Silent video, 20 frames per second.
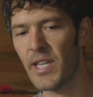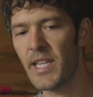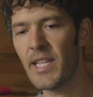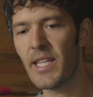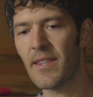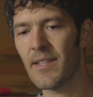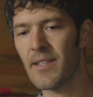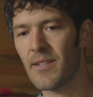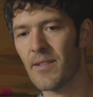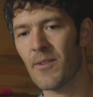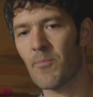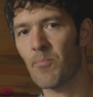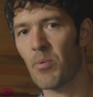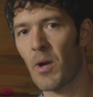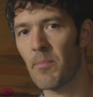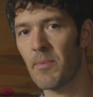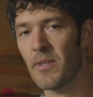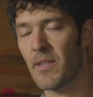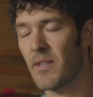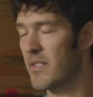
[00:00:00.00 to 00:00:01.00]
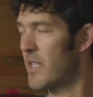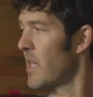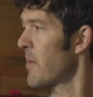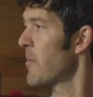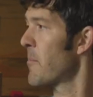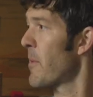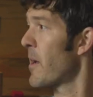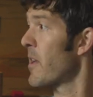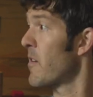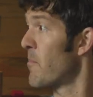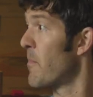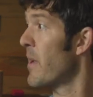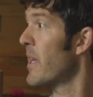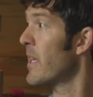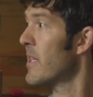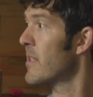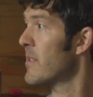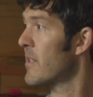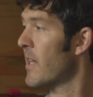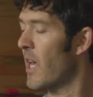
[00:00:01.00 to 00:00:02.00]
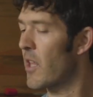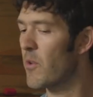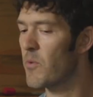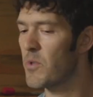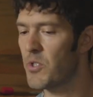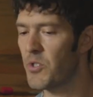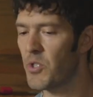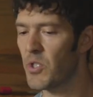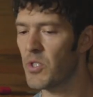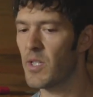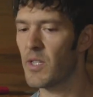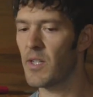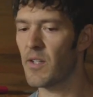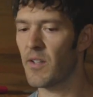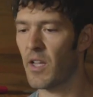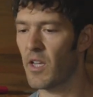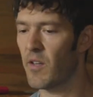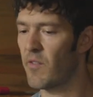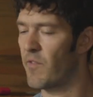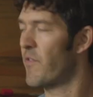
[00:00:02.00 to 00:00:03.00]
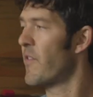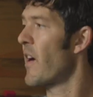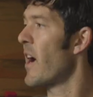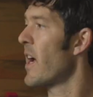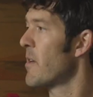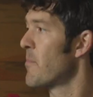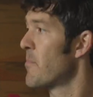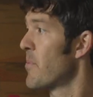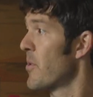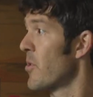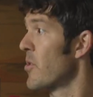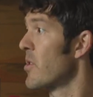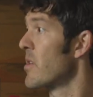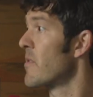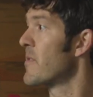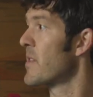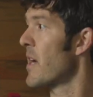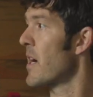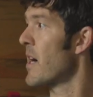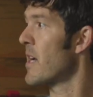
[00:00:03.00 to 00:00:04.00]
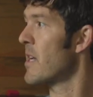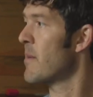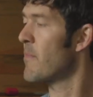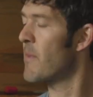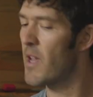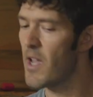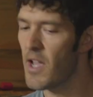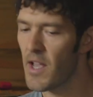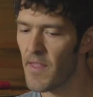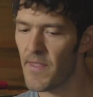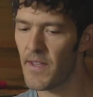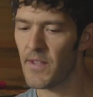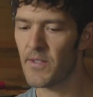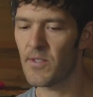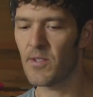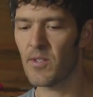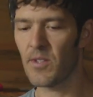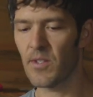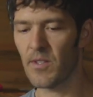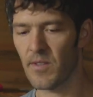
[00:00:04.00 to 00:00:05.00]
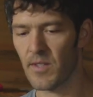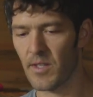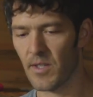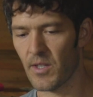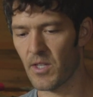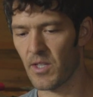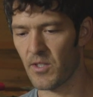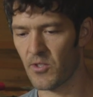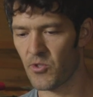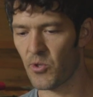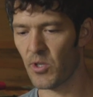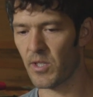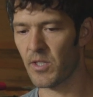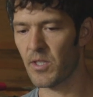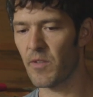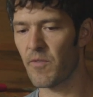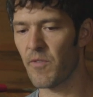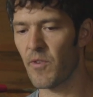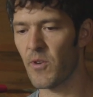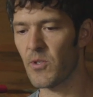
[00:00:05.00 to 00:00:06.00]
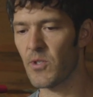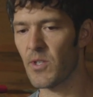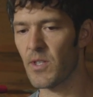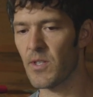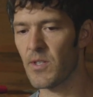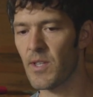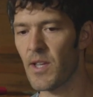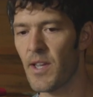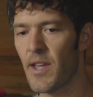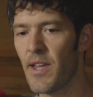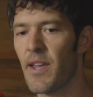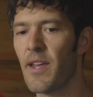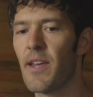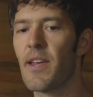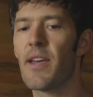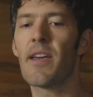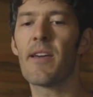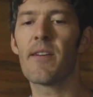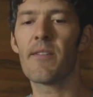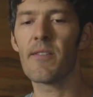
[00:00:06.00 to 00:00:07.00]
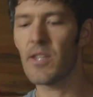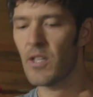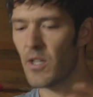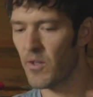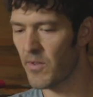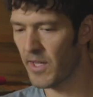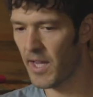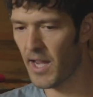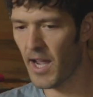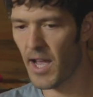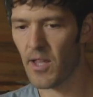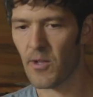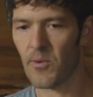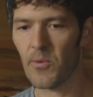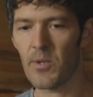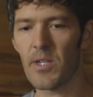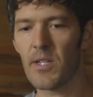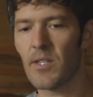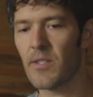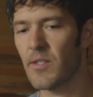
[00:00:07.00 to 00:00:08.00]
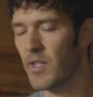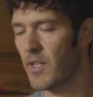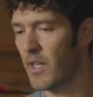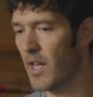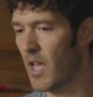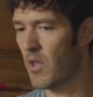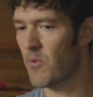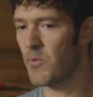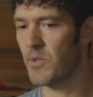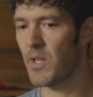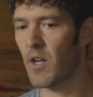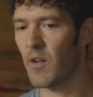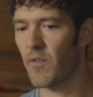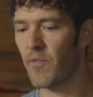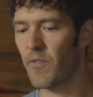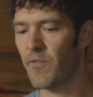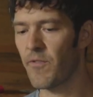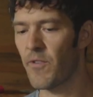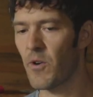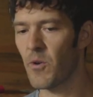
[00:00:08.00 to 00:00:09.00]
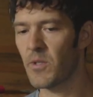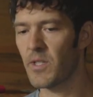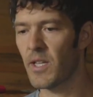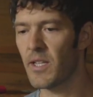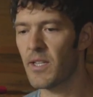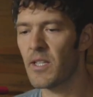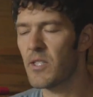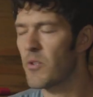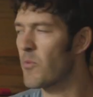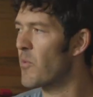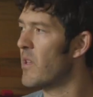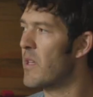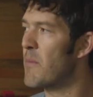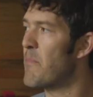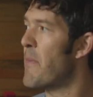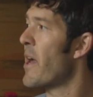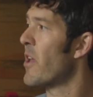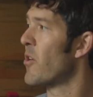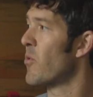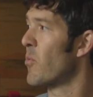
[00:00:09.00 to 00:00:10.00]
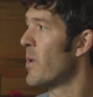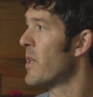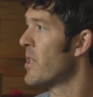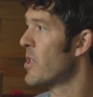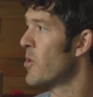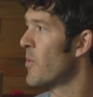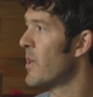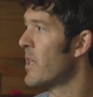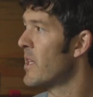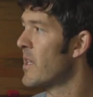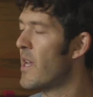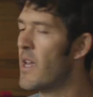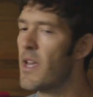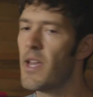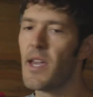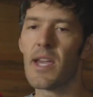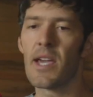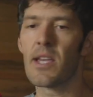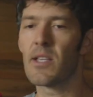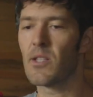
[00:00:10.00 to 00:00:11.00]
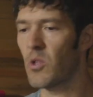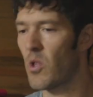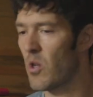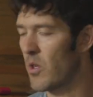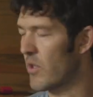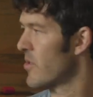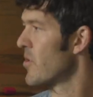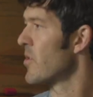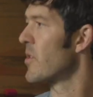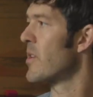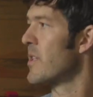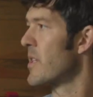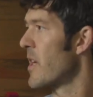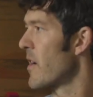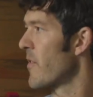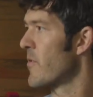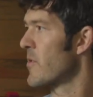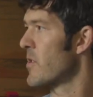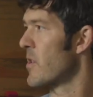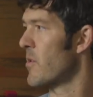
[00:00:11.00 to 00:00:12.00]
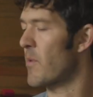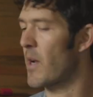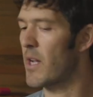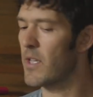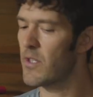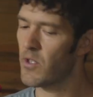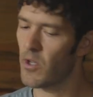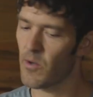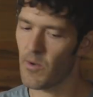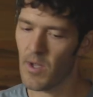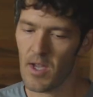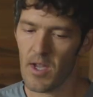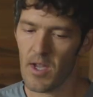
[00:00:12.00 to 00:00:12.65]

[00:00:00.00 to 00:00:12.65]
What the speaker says: eating probably the same amount of maintenance calories, just in a confined period of time that's constricted versus, the calories in, calories out folks say it doesn't really matter when you eat as long as you're in a deficit, right? So